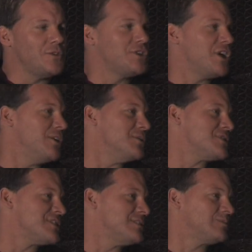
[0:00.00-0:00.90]

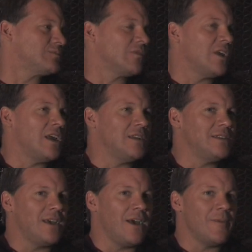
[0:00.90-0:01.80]
shows,
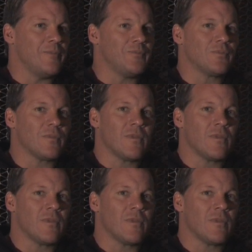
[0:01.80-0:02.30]
and um,